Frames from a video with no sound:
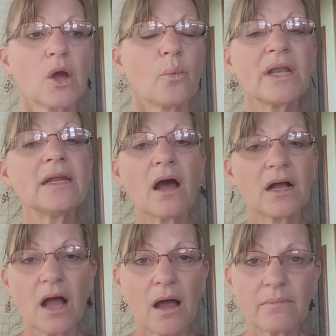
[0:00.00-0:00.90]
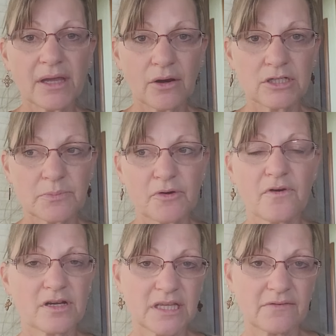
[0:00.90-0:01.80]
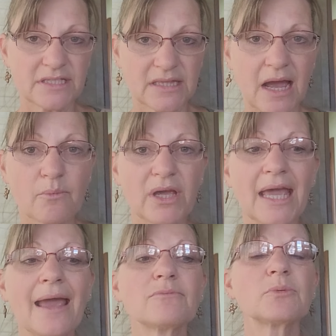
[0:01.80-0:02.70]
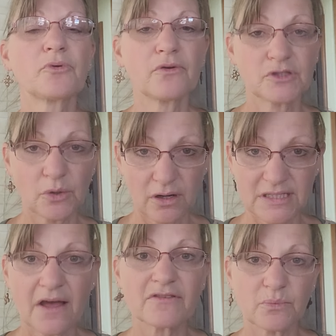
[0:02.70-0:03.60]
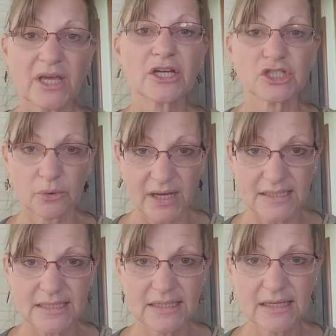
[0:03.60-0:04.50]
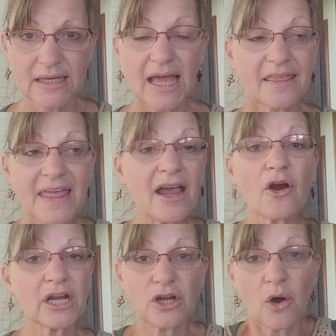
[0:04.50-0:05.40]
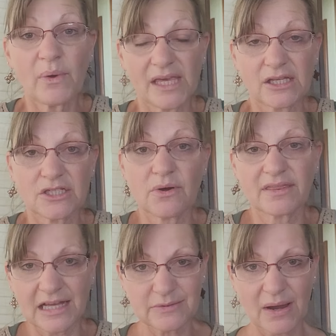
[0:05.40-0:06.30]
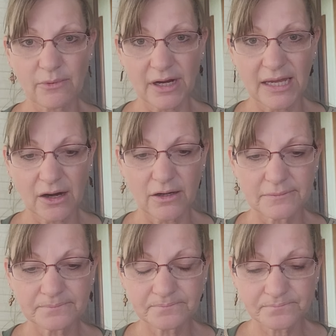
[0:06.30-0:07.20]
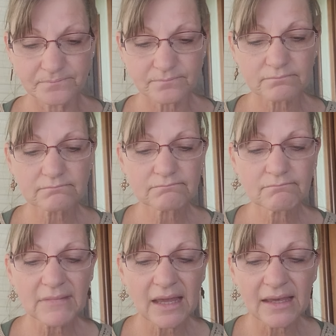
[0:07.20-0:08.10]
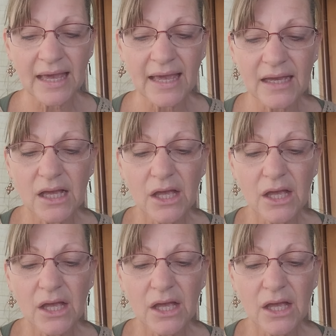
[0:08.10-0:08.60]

We did not come here to prove ourselves to them. We came to prove to ourselves we could do it. They already know we can do it. That's why we're here. Okay.